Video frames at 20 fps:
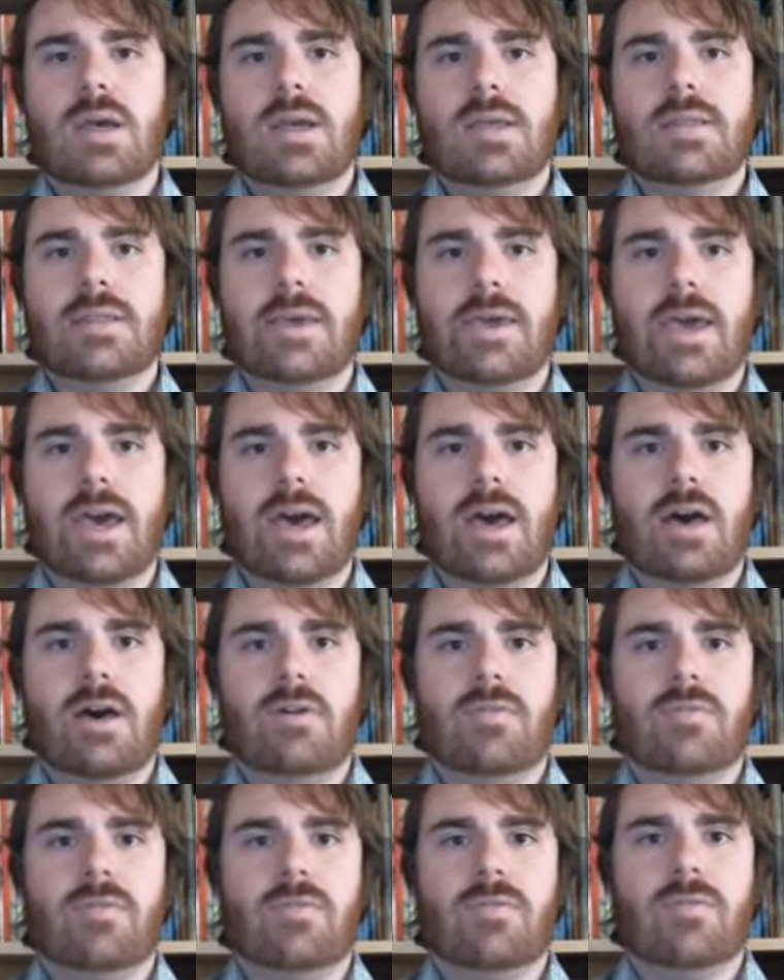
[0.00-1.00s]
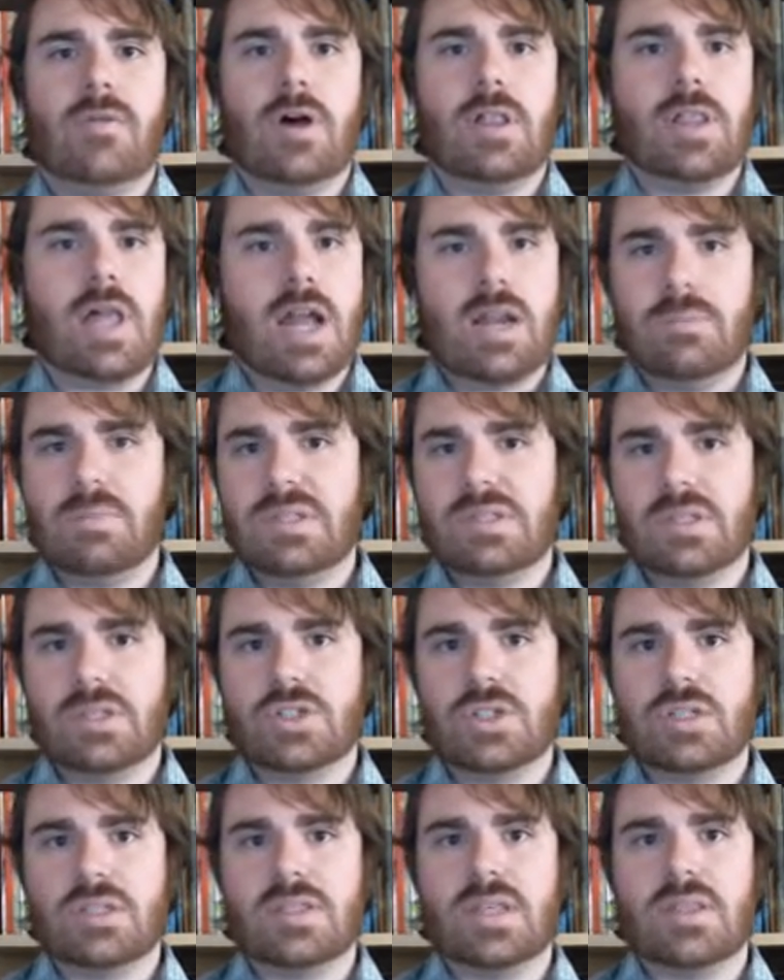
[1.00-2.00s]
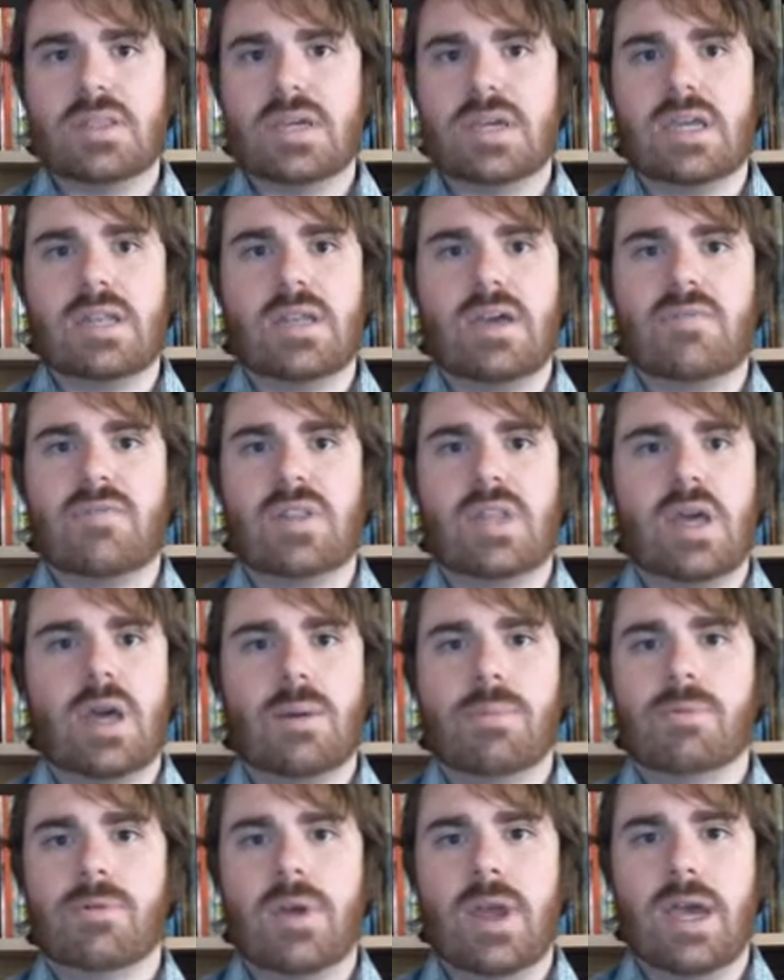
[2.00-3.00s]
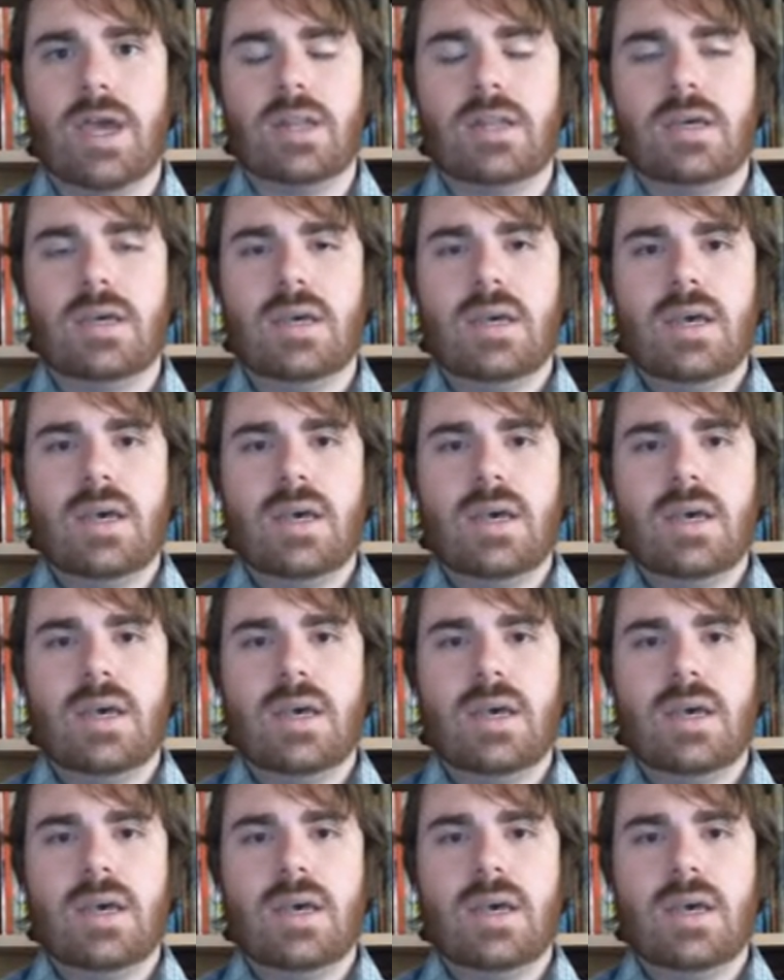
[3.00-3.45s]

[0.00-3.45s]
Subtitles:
They have a lot of positions that they can definitely upgrade.